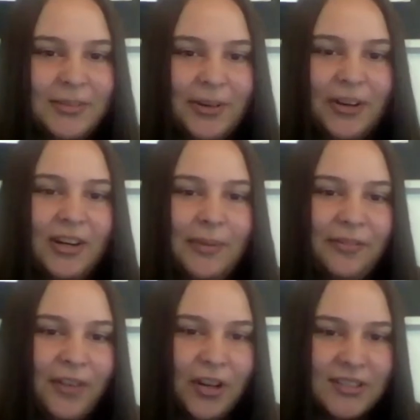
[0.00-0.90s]
we're not going to be
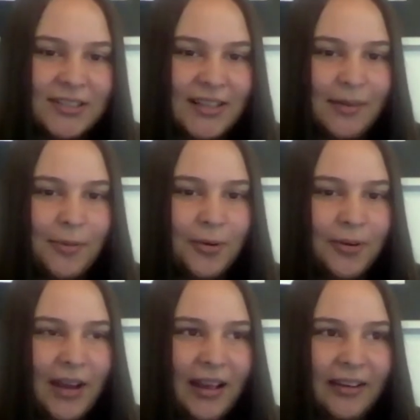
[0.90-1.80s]
fosters
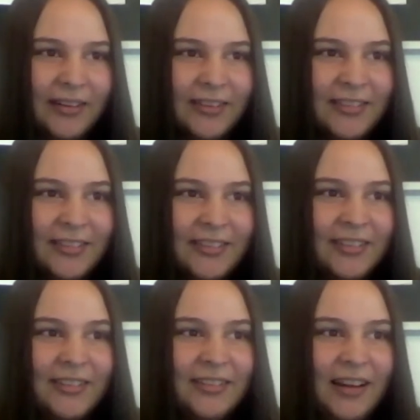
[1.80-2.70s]
anymore. And
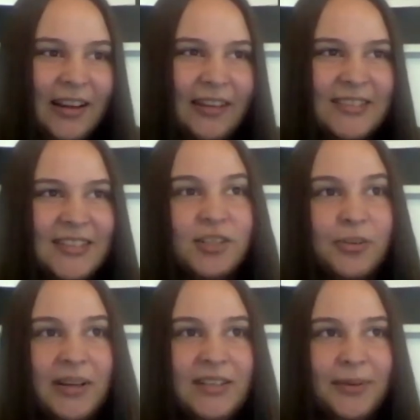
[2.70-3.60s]
like since
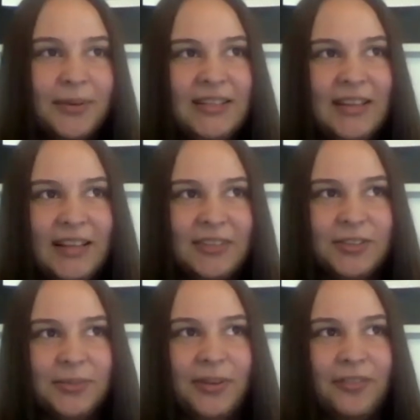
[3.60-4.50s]
2020, I told
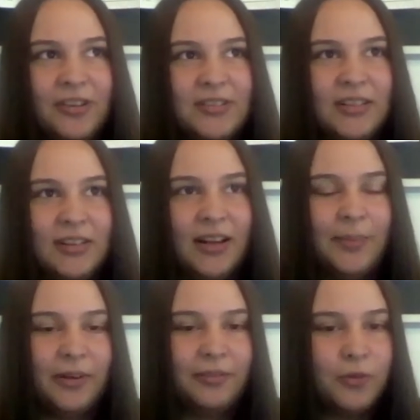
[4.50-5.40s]
you we fostered
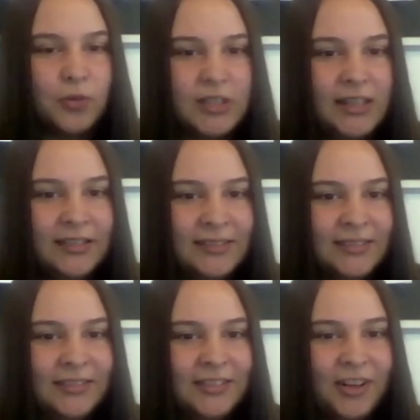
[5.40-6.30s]
about 40
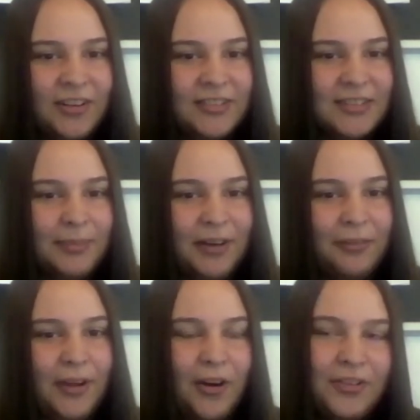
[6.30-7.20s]
dogs, but if
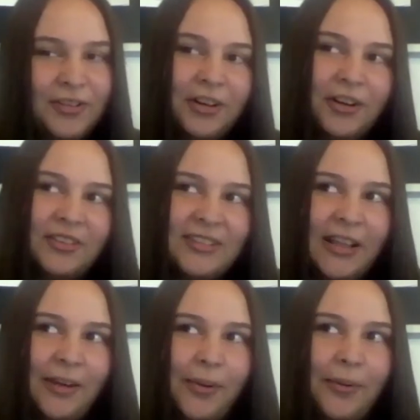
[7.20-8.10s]
we own dogs,
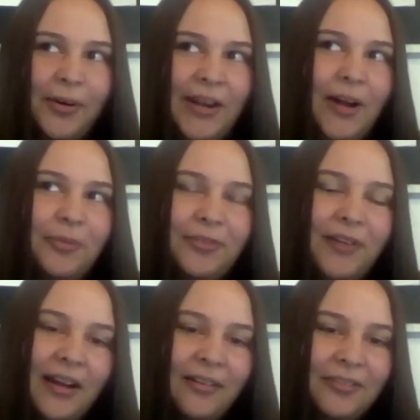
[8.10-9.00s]
then we would only help
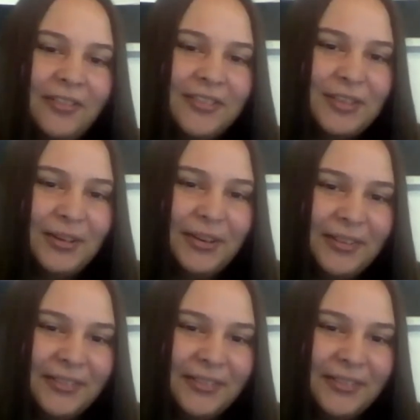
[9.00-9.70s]
5. So